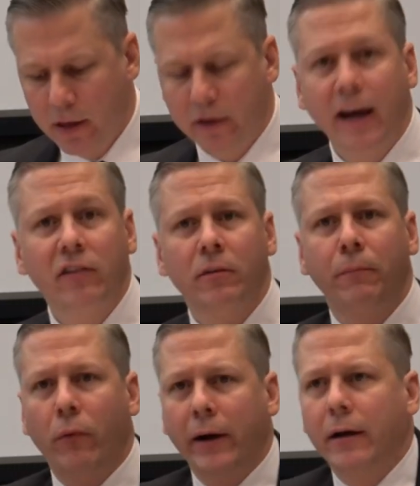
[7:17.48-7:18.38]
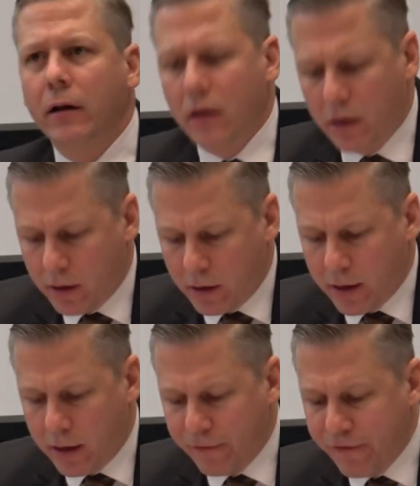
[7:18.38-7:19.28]
A case in point,
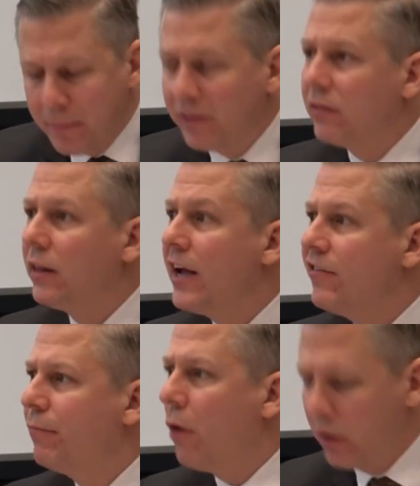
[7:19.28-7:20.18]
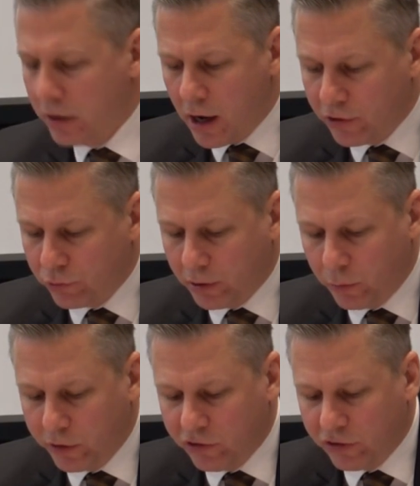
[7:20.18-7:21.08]
the famous Life Ball in Austria,
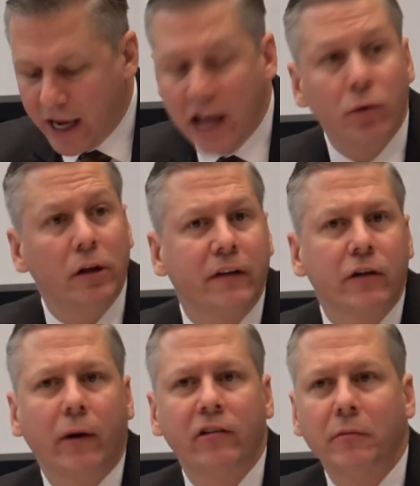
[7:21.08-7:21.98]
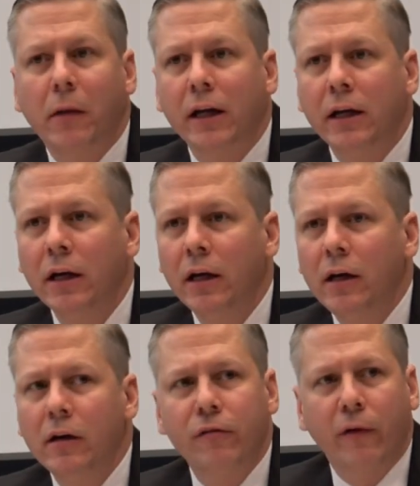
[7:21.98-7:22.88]
which is an annual event raising money
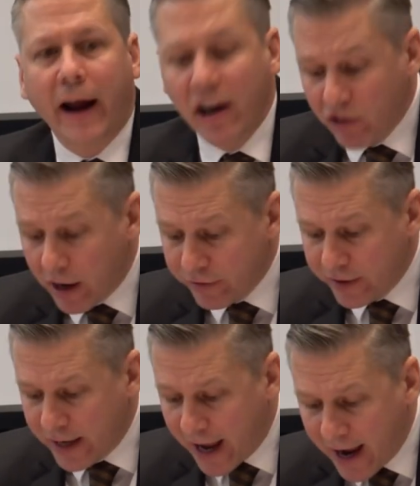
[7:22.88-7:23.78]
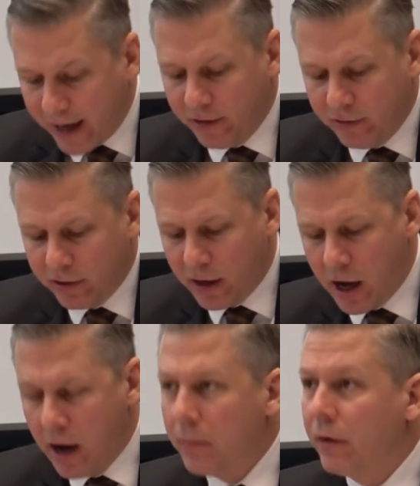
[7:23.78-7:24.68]
for HIV/AIDS,
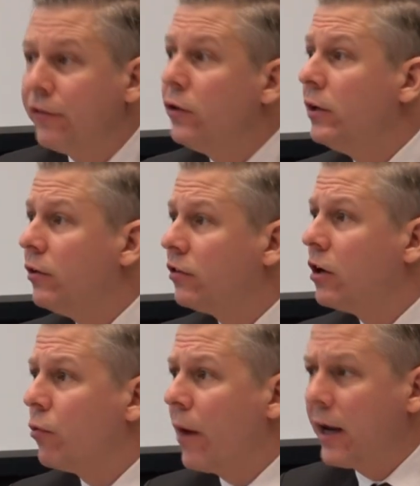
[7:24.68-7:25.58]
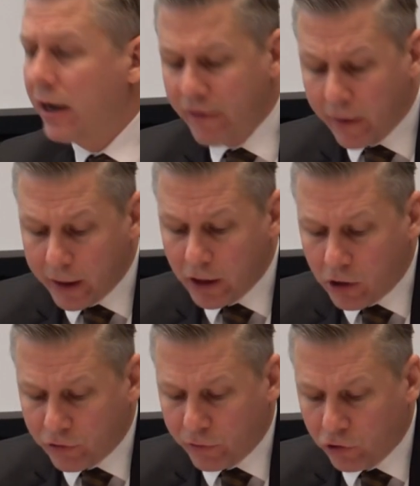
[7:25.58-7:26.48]
a few years ago ran a very
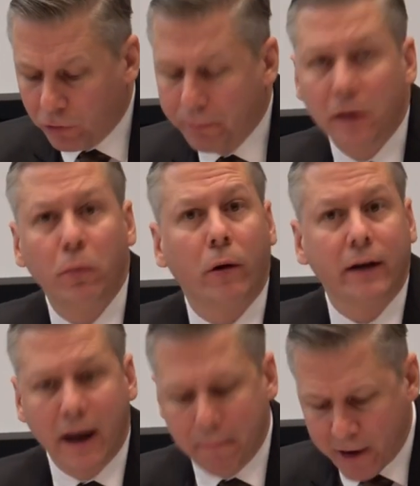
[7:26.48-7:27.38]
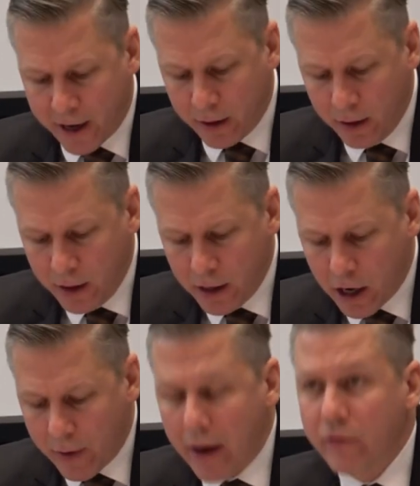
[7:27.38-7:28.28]
controversial billboard campaign
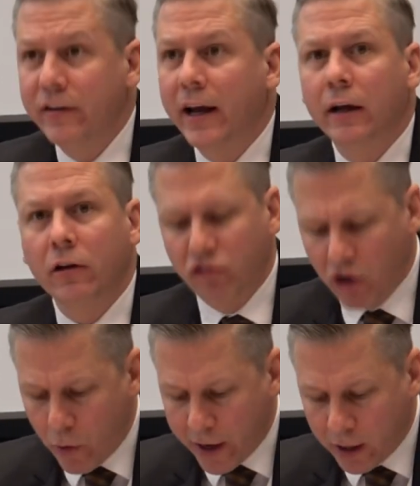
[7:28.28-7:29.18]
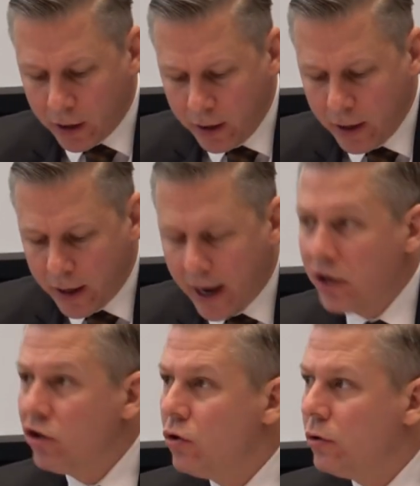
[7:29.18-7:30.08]
around Vienna showing a
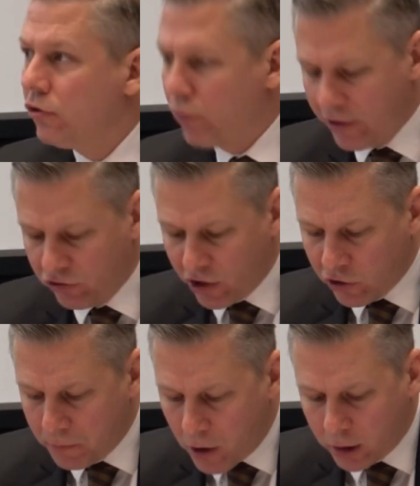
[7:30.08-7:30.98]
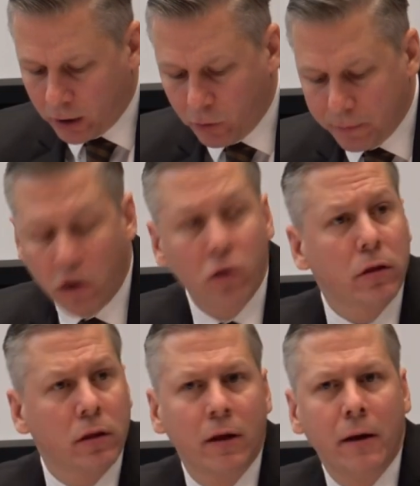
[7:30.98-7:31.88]
nude transgender model with both